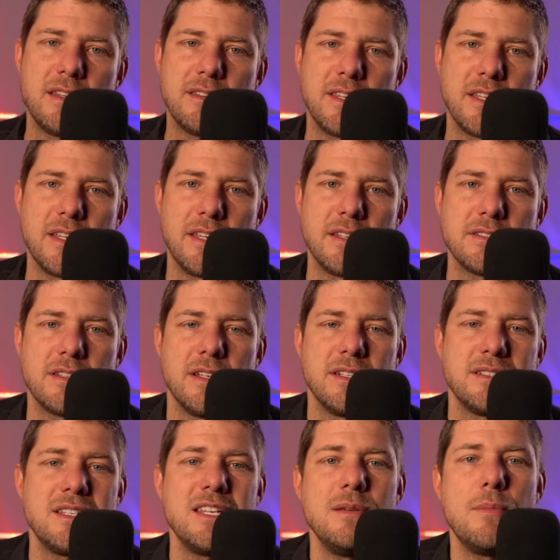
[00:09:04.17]
thing is
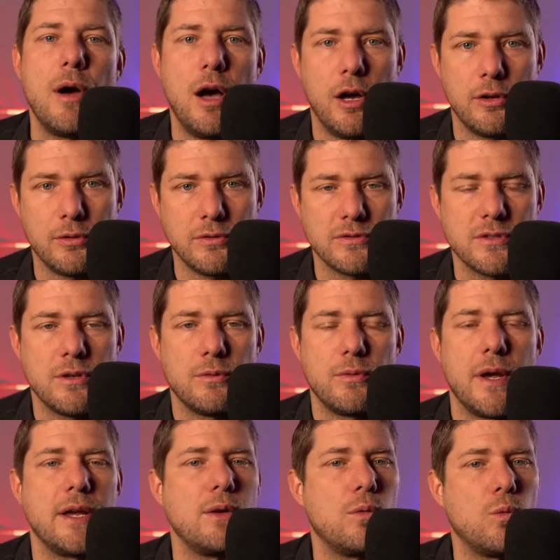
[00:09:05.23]
team huddles,
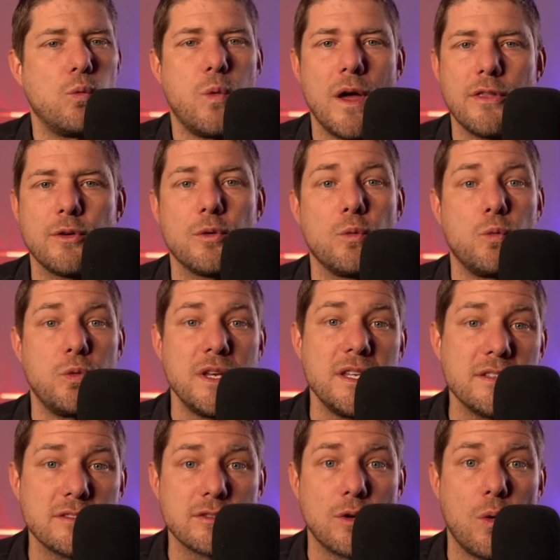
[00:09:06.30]
right? Whether we
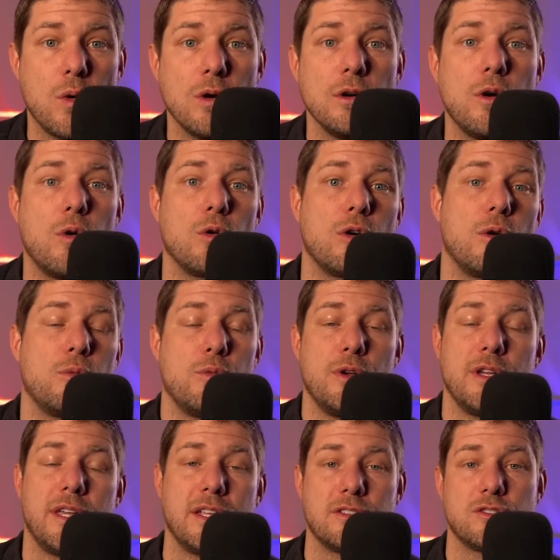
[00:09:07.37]
score or
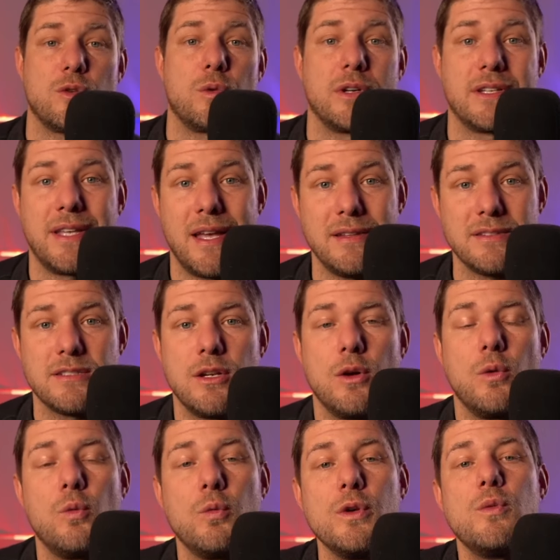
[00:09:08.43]
we get scored against,
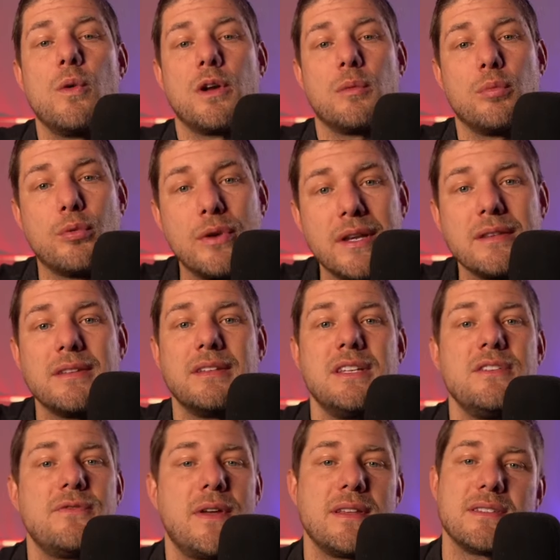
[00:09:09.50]
we want to bring the
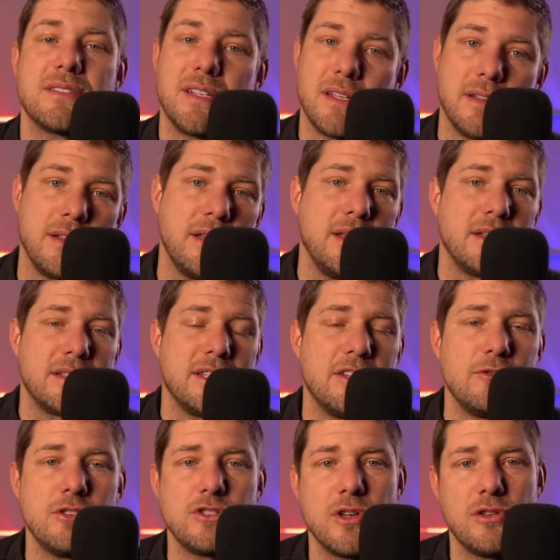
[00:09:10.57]
defense in,
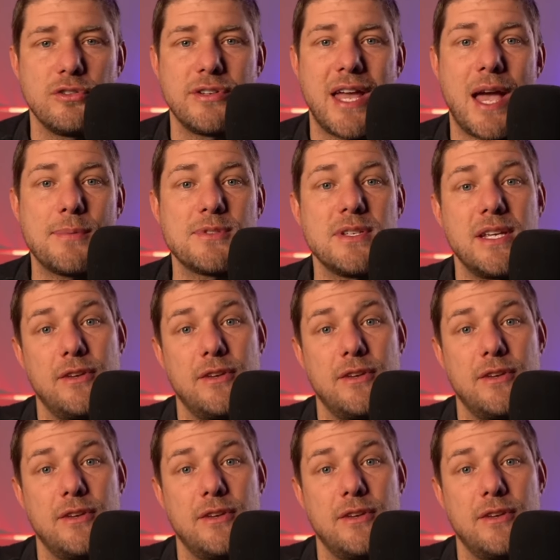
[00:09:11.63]
give each other daps.